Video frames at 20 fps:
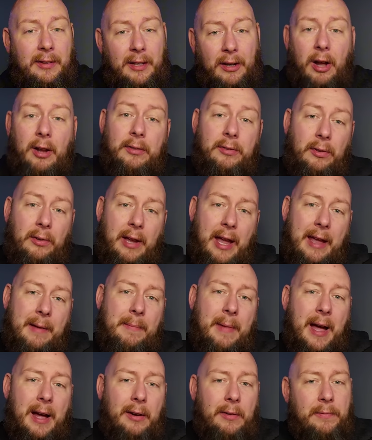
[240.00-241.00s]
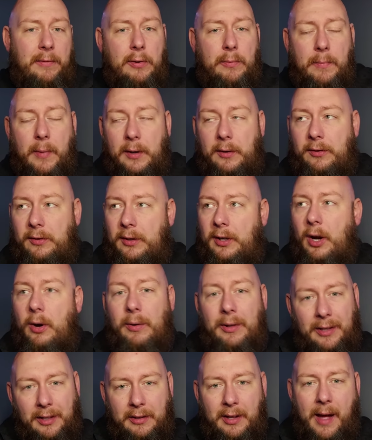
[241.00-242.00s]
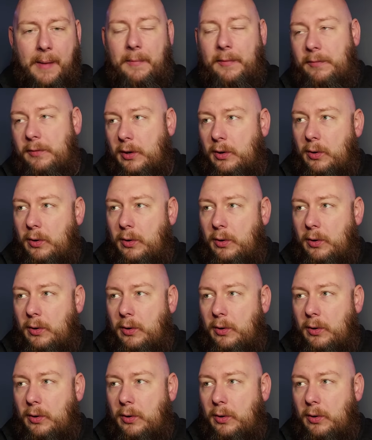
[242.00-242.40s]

that also came out a few months ago at the time of